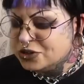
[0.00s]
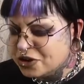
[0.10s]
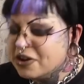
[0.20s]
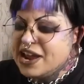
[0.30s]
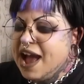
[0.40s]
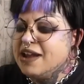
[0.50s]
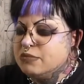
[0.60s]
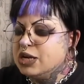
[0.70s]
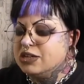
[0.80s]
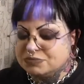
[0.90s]
you're an
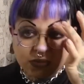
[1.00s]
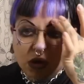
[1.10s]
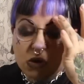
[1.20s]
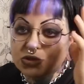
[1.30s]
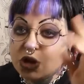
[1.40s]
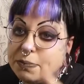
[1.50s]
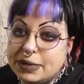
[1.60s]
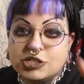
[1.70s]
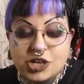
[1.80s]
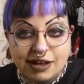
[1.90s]
animal. Also,
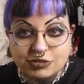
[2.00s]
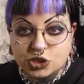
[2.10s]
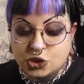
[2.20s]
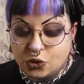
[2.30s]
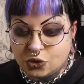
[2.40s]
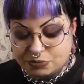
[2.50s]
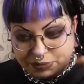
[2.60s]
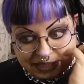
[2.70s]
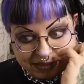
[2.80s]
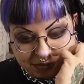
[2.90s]
big shout out to Sean,
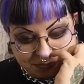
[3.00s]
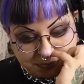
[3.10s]
because